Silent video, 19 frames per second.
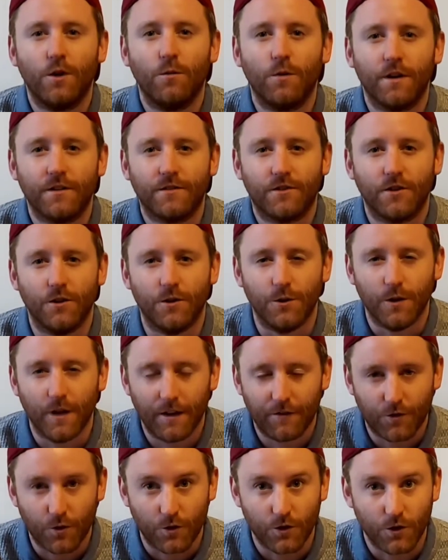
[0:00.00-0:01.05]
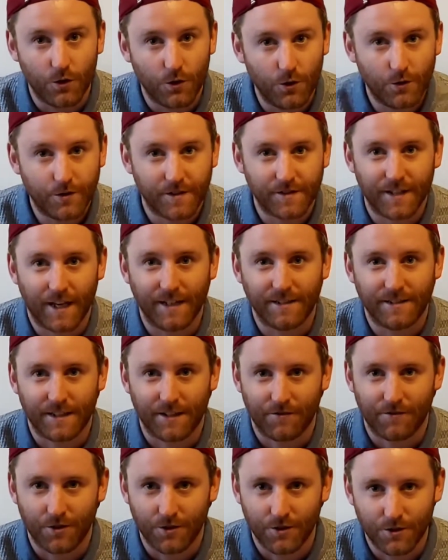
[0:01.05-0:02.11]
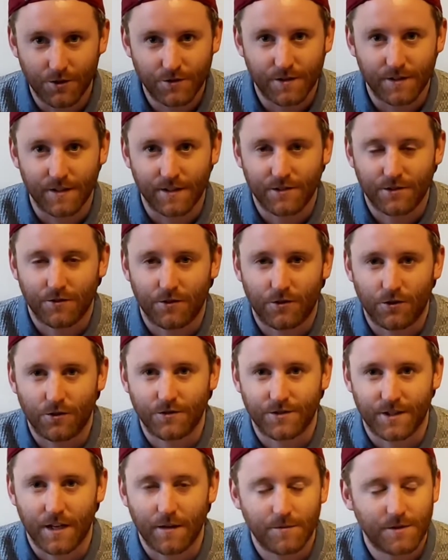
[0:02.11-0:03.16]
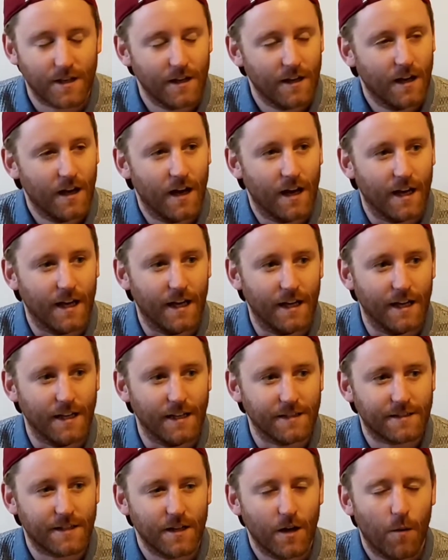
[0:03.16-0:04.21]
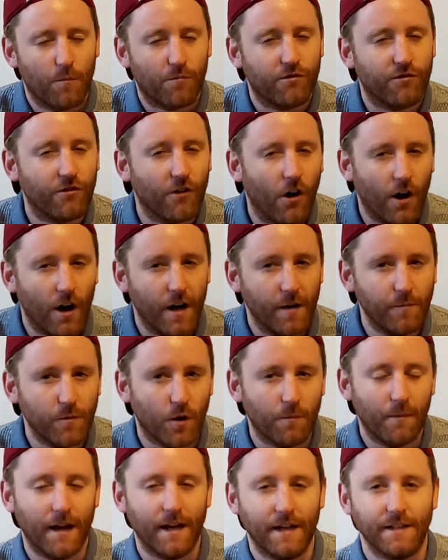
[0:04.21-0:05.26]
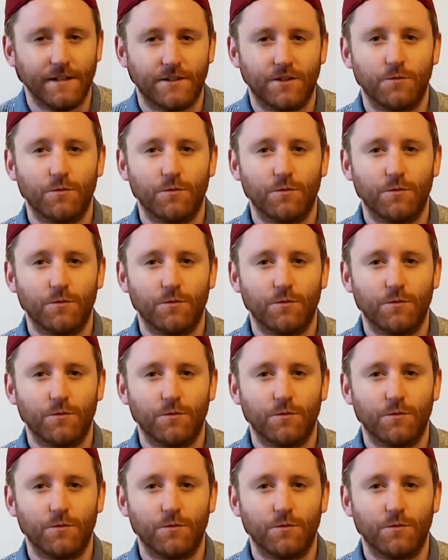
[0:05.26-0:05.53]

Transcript: you want to do if you're new to dating, if you're new to these sort of concepts, is prime your mates.